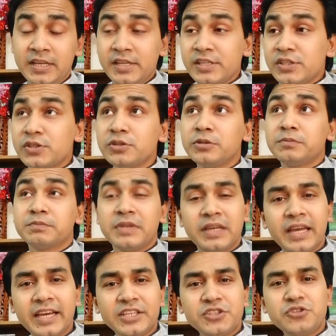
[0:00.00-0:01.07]
So
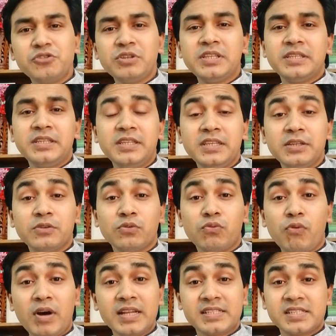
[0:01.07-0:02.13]
actually
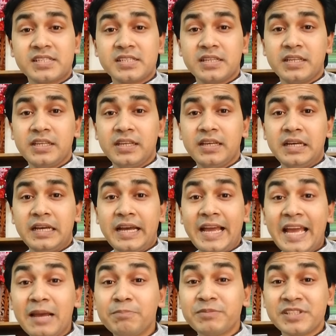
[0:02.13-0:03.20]
what
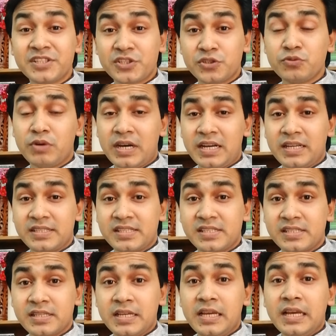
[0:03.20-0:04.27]
happens to
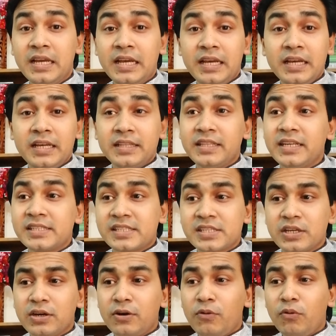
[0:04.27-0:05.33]
us that
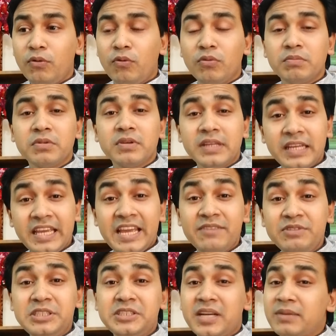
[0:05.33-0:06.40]
every
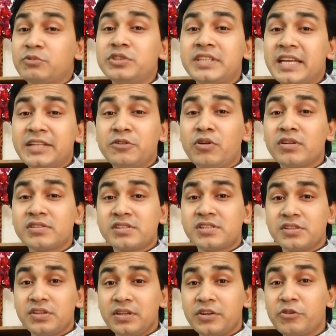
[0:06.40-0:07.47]
time we cannot
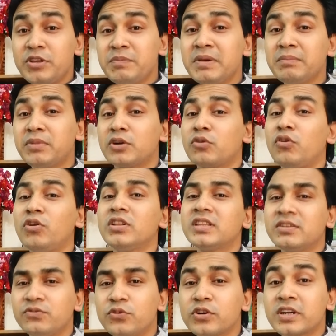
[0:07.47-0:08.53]
remember all the
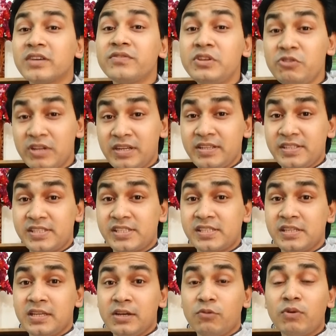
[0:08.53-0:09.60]
vocabularies
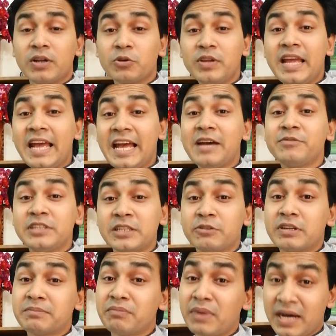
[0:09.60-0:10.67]
what we have in our
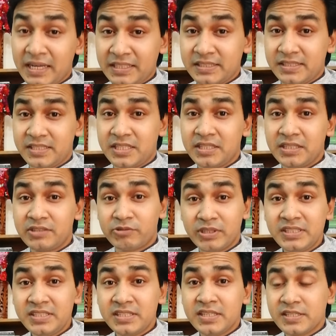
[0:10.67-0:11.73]
mind, right?